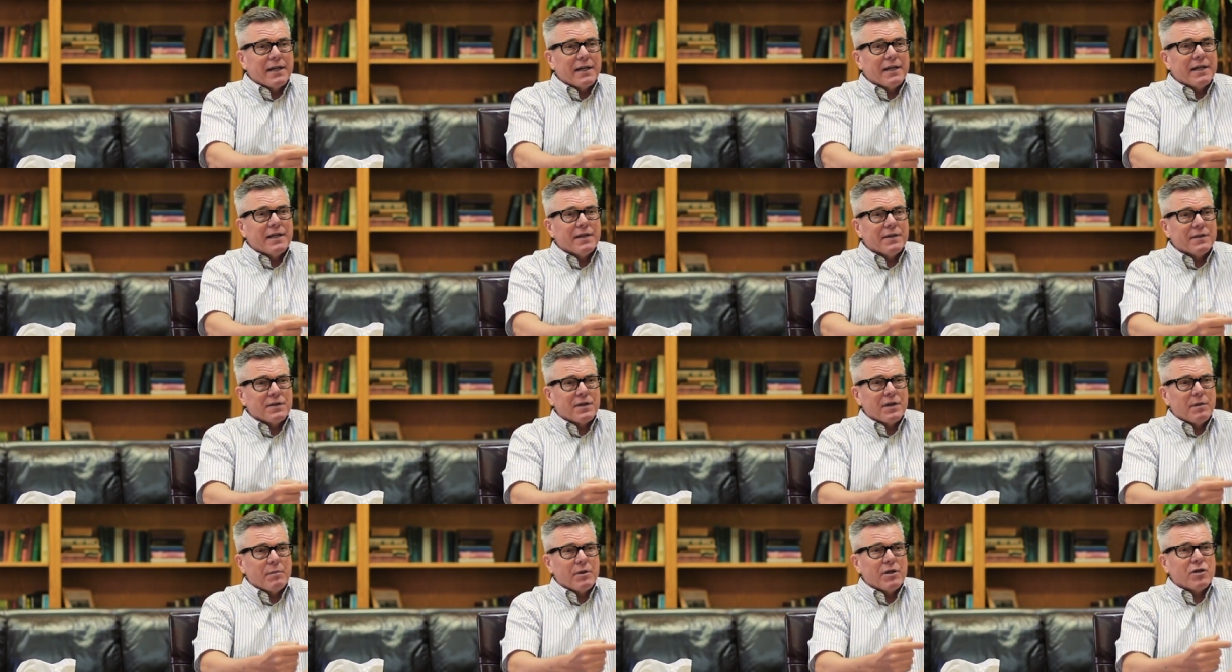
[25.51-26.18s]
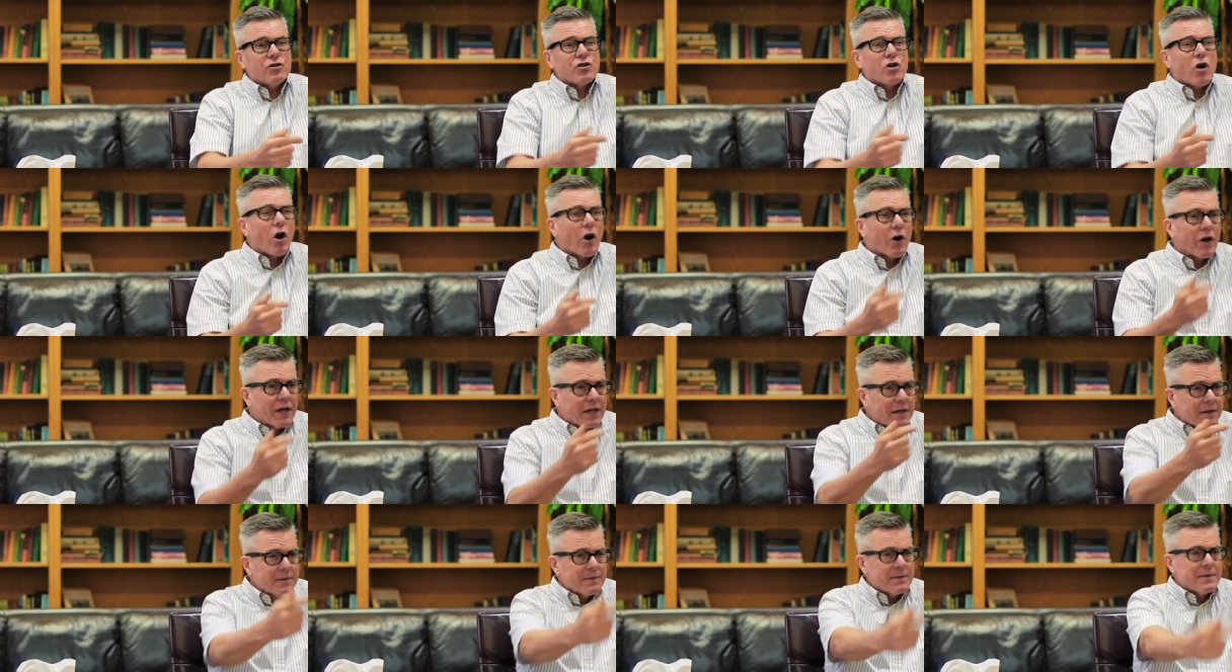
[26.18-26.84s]
in His image are
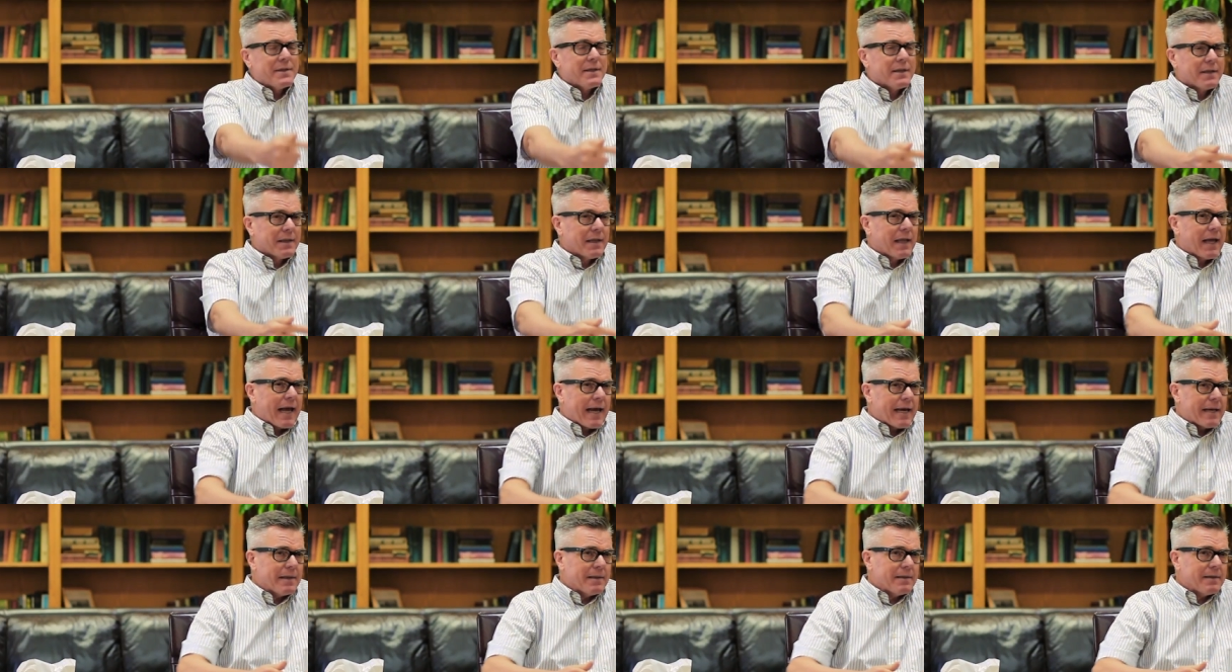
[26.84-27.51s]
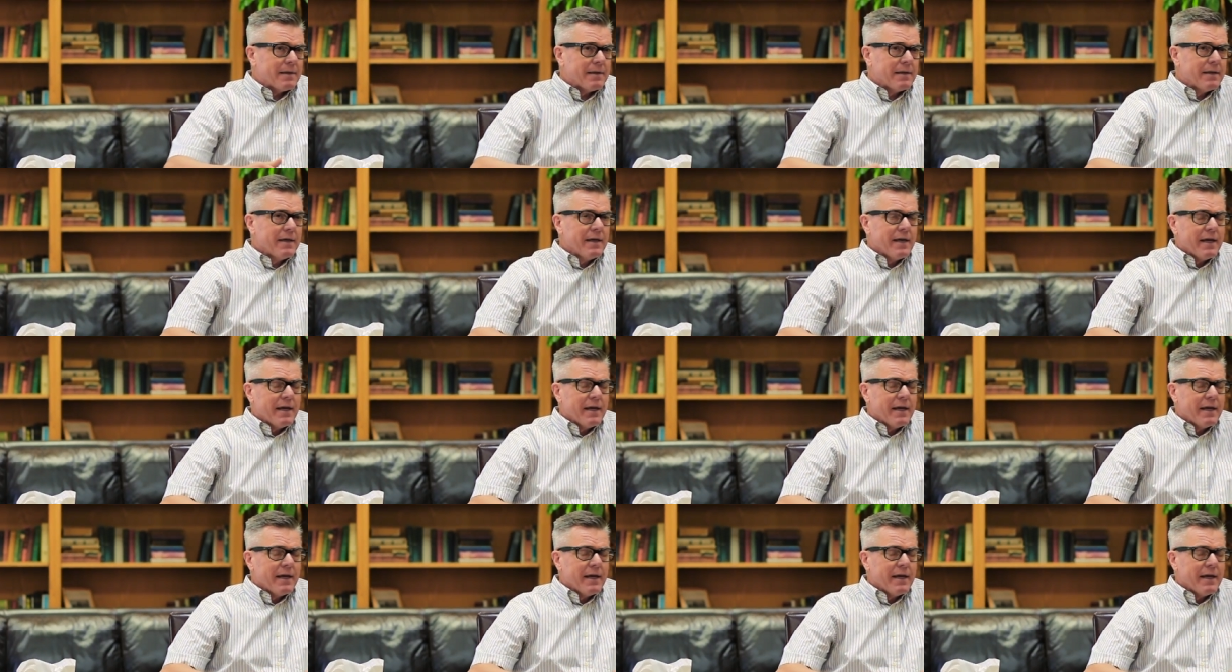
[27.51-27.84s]
His delight.